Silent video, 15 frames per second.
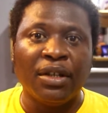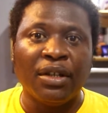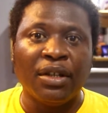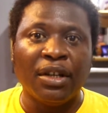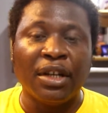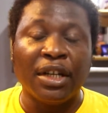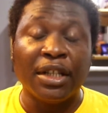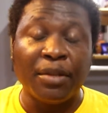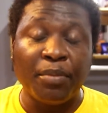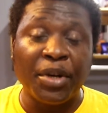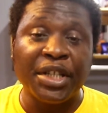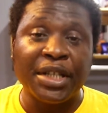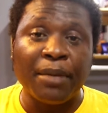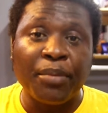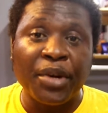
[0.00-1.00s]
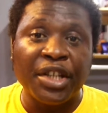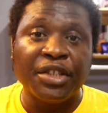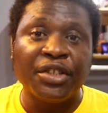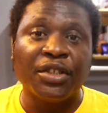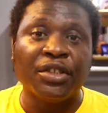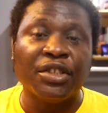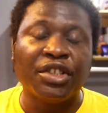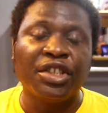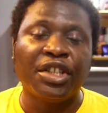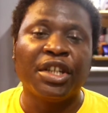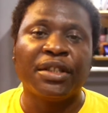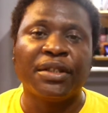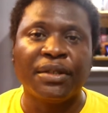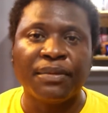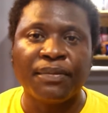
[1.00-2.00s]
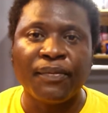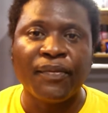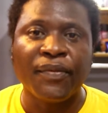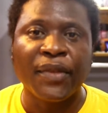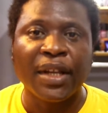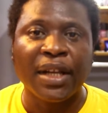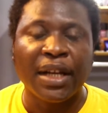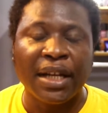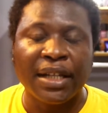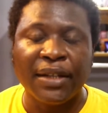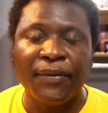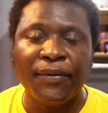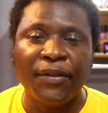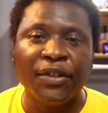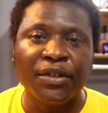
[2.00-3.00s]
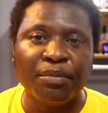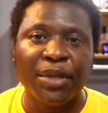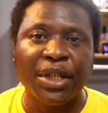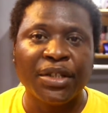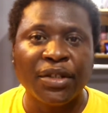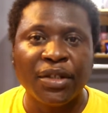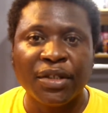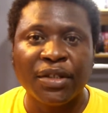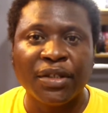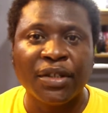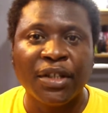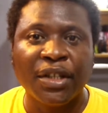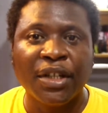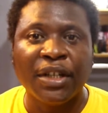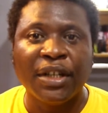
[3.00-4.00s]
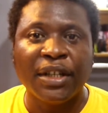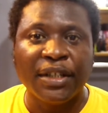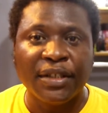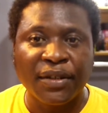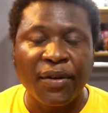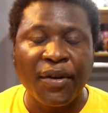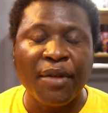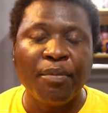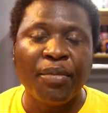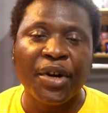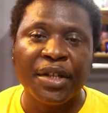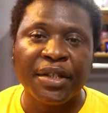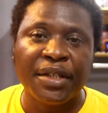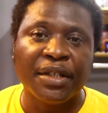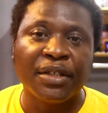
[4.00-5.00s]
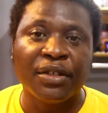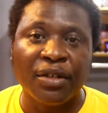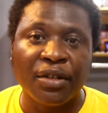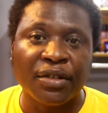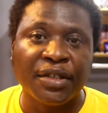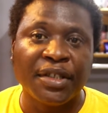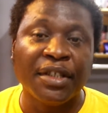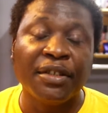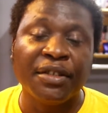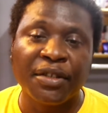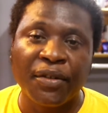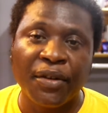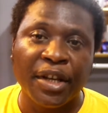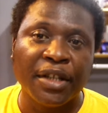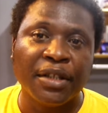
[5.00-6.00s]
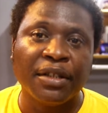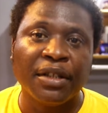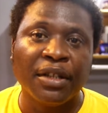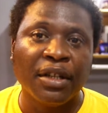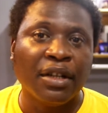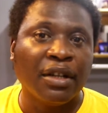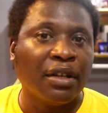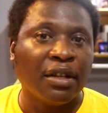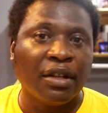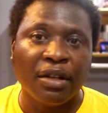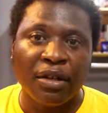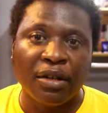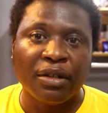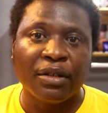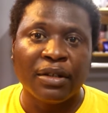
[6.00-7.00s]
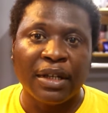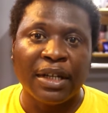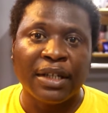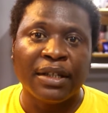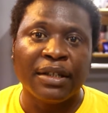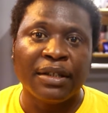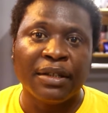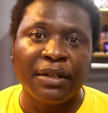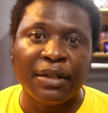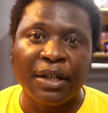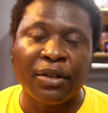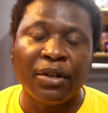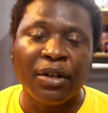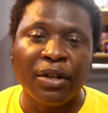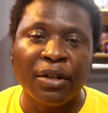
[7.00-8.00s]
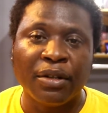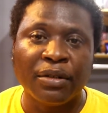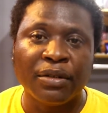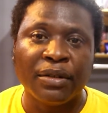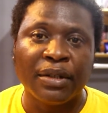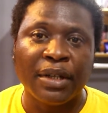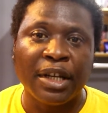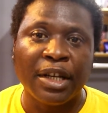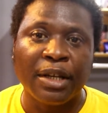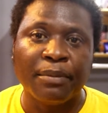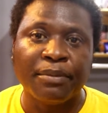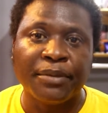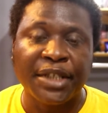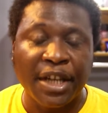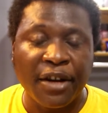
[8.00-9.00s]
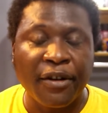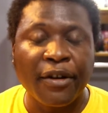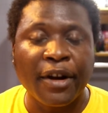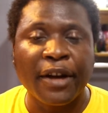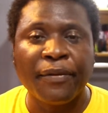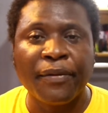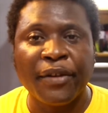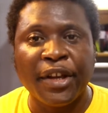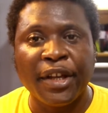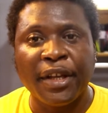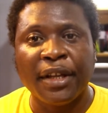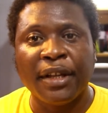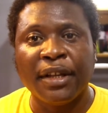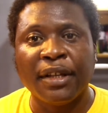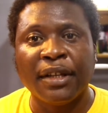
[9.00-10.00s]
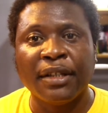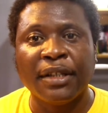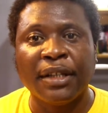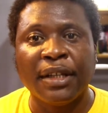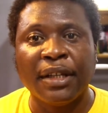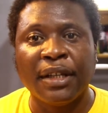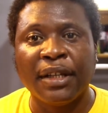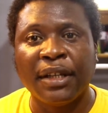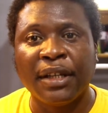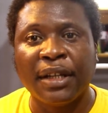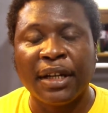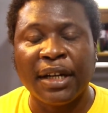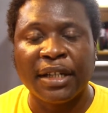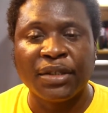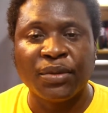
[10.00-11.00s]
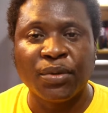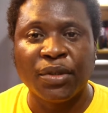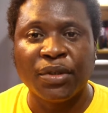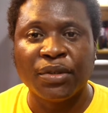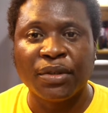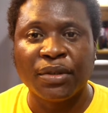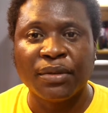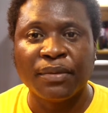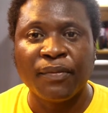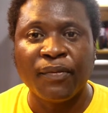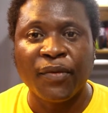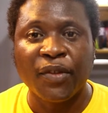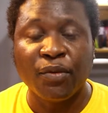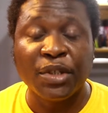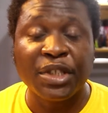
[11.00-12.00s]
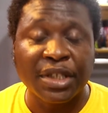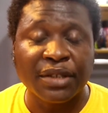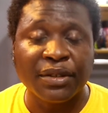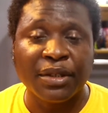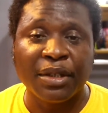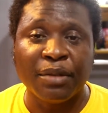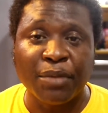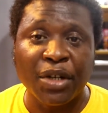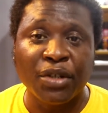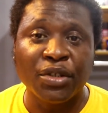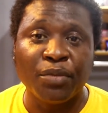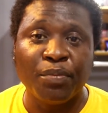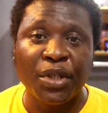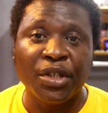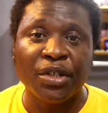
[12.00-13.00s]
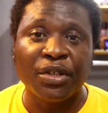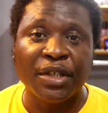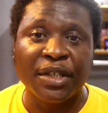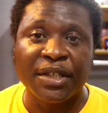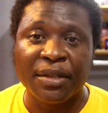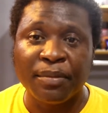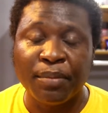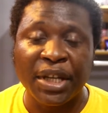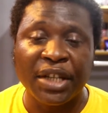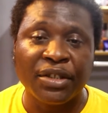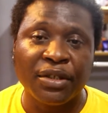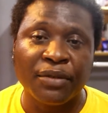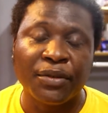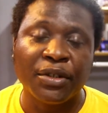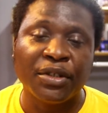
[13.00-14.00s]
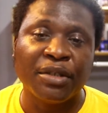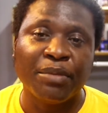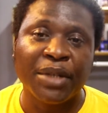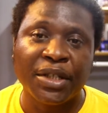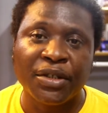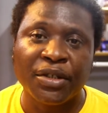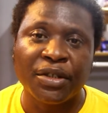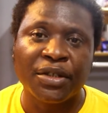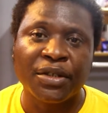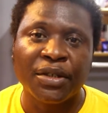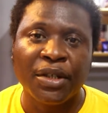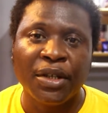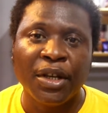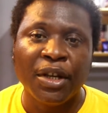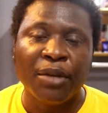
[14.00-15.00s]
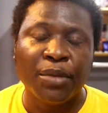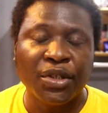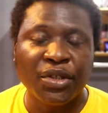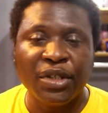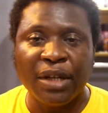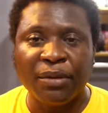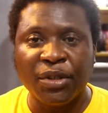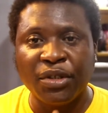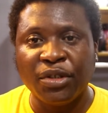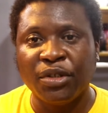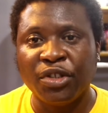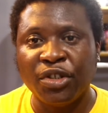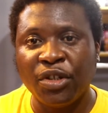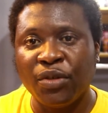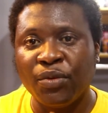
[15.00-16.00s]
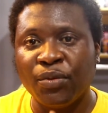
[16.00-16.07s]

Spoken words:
and the printer prints on the shirt. And the fourth method is screen printing or silk screen, or they call serigraphy in the art world, which in my own opinion is the best of all the methods. But today I'm going to show you